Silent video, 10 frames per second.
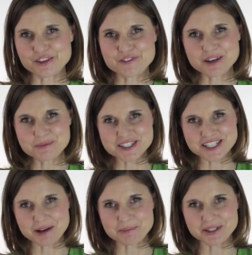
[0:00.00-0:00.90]
the Fun Music
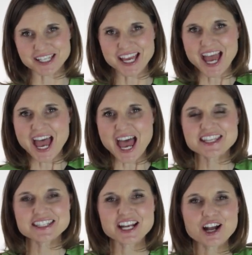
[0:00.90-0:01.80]
Company, and
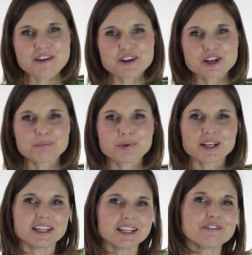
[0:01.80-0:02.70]
today I have a
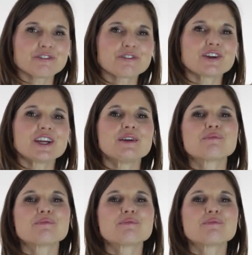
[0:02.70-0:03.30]
completely free